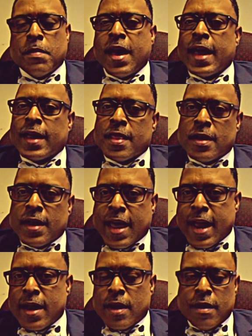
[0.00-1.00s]
back in the
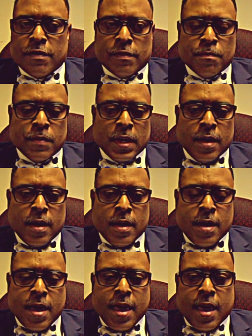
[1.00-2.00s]
90s.
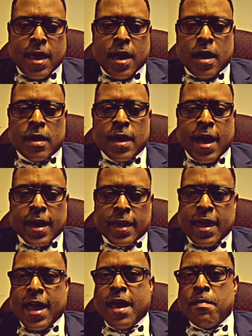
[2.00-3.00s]
And I
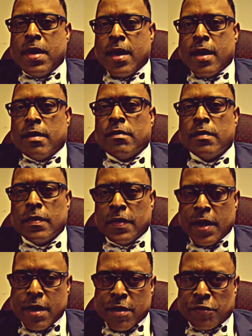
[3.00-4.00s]
came in,
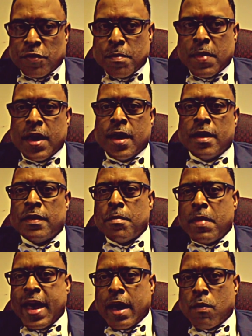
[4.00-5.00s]
they ushered me in the
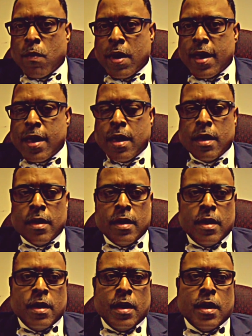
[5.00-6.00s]
back way,
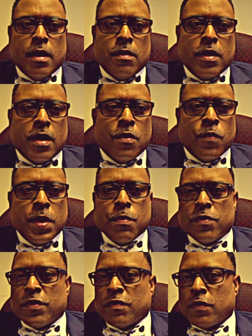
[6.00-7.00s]
and we
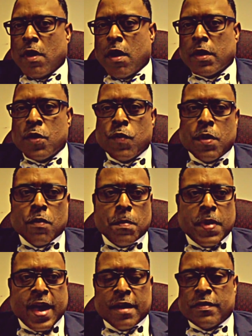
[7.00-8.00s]
were just talking. We were
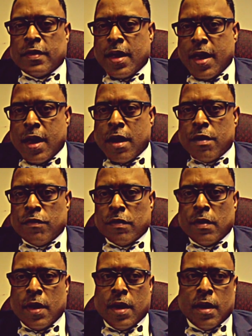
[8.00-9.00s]
backstage,
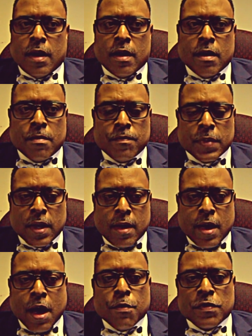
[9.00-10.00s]
and
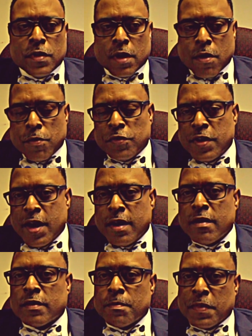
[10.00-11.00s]
I was
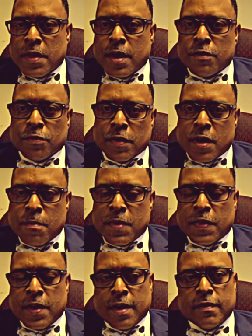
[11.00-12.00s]
negotiating some things for him
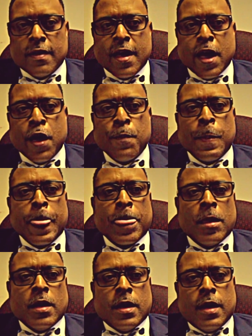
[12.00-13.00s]
at that time.
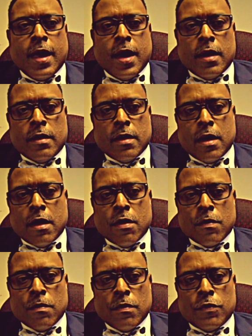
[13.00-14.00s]
And
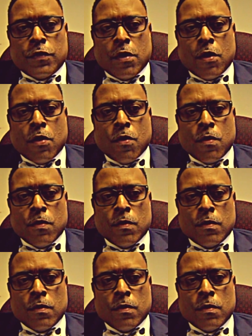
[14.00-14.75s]
so